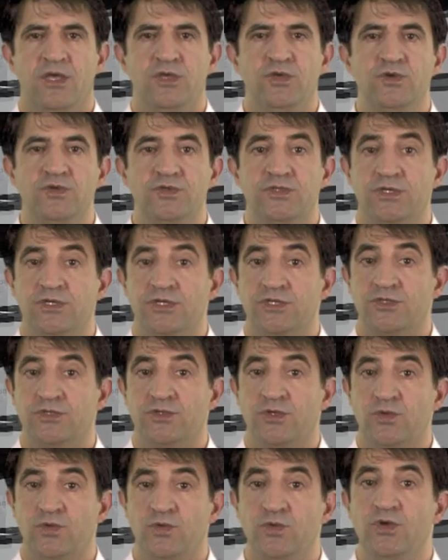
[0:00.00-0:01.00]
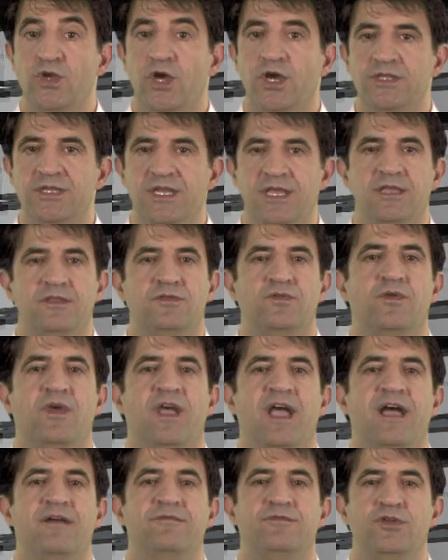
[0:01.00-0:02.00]
Users do not need to
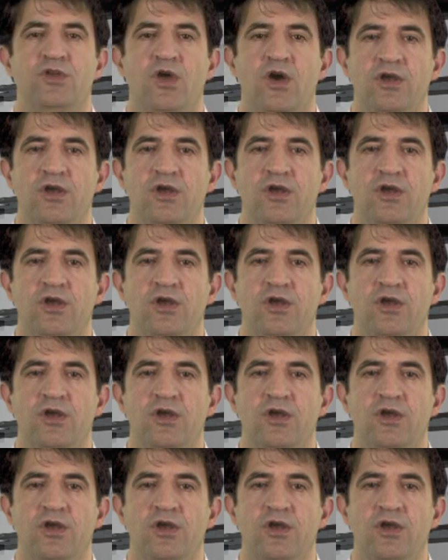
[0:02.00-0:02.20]
have